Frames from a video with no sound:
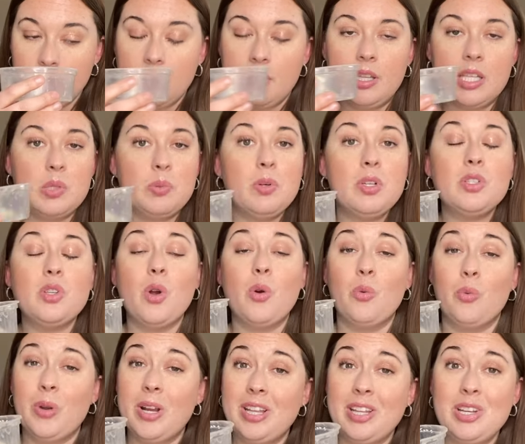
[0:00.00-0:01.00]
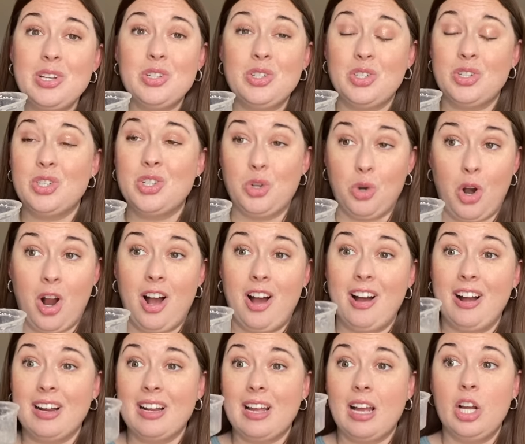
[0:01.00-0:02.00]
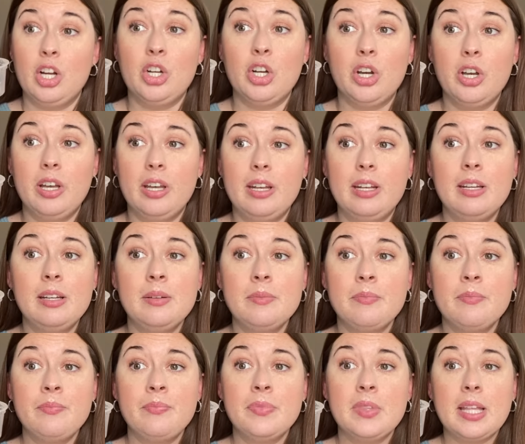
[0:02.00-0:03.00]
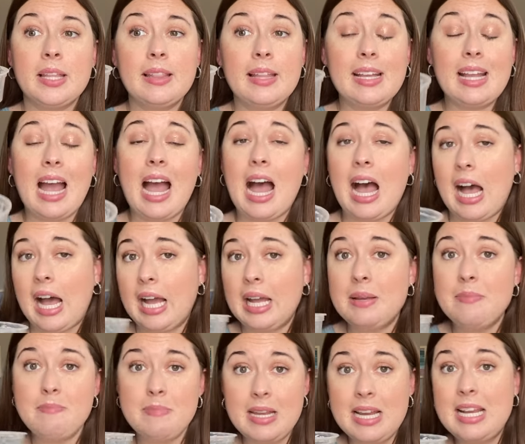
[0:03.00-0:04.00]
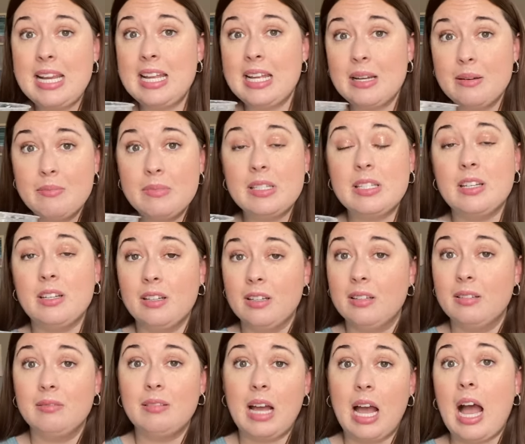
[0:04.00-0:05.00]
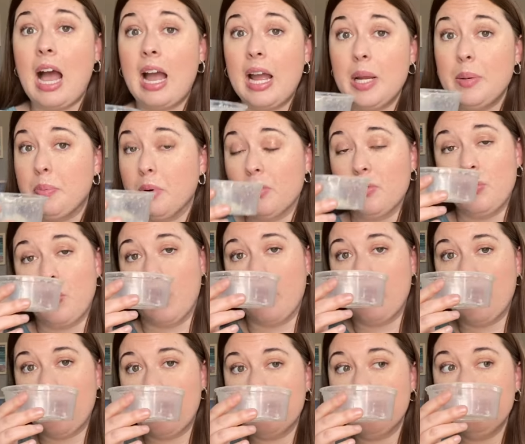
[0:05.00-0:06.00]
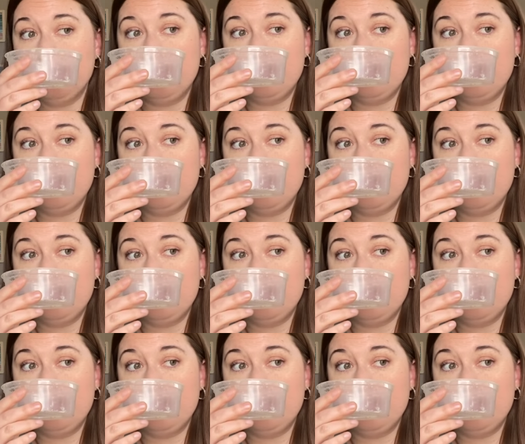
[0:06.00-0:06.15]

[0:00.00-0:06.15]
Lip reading: This was really strong, a good like high, medium to high performer.